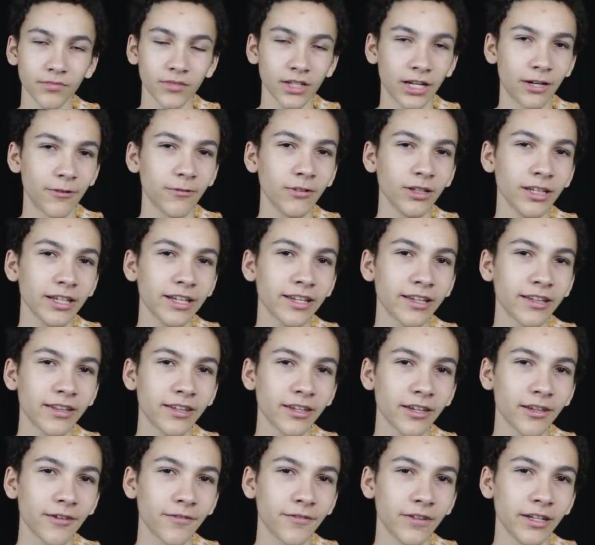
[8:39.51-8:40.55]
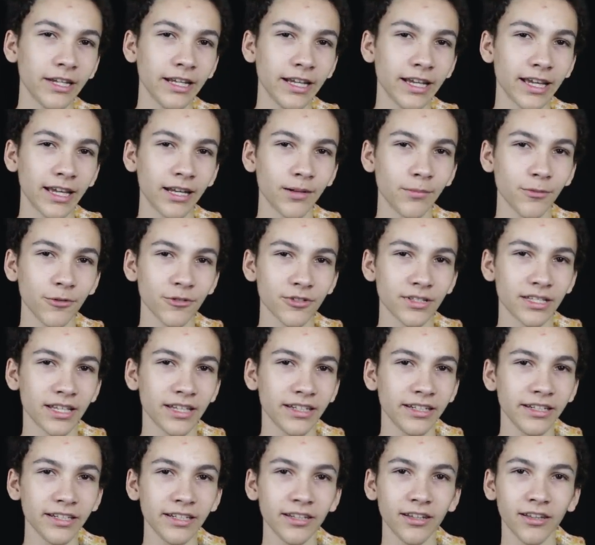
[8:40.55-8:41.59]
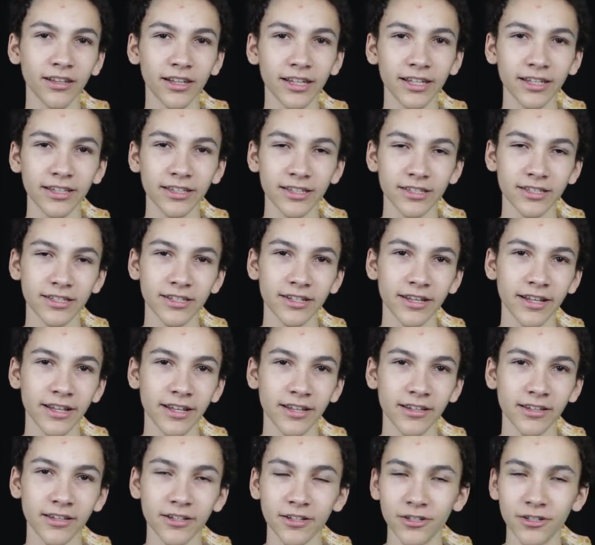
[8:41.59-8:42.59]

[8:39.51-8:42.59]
I really can't think of any animals that eat like a snake,